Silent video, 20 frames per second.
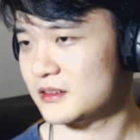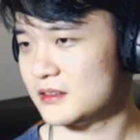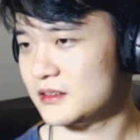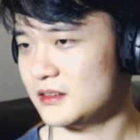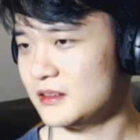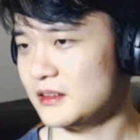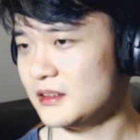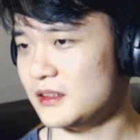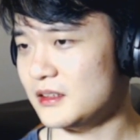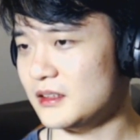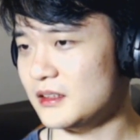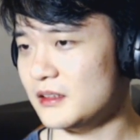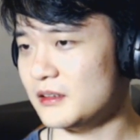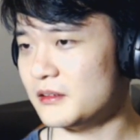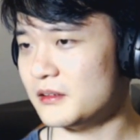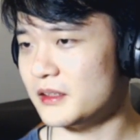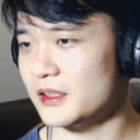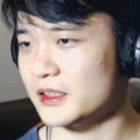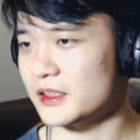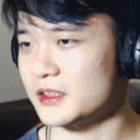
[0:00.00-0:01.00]
Yeah,
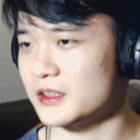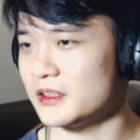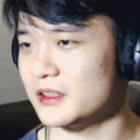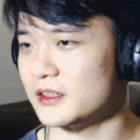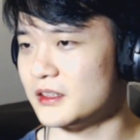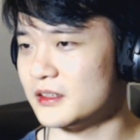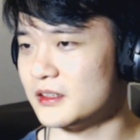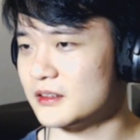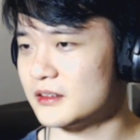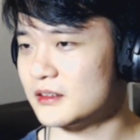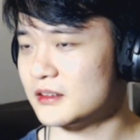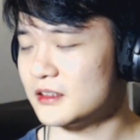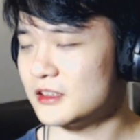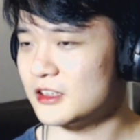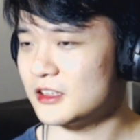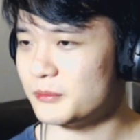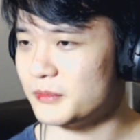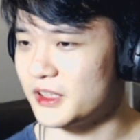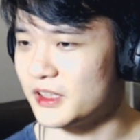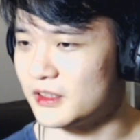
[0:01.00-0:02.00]
well actually,
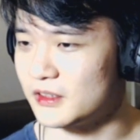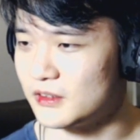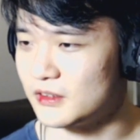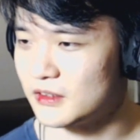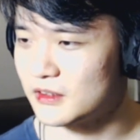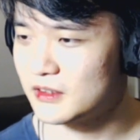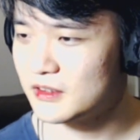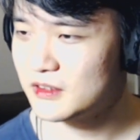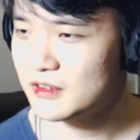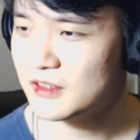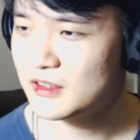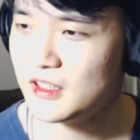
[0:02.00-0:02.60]
let me take a look.